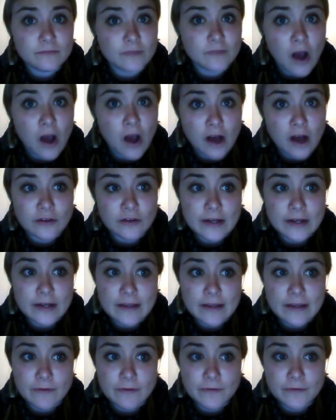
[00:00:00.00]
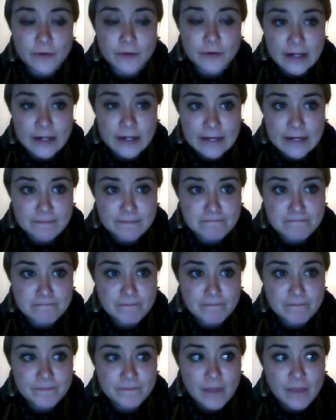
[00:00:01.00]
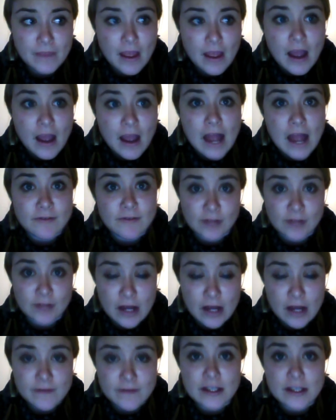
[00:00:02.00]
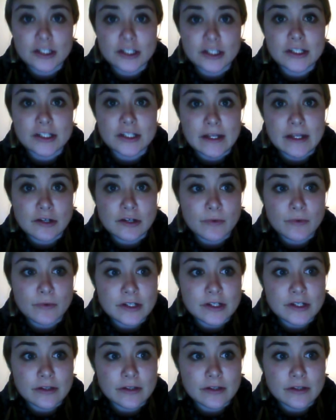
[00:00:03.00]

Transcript: on grade level for reading. I have a lot of English language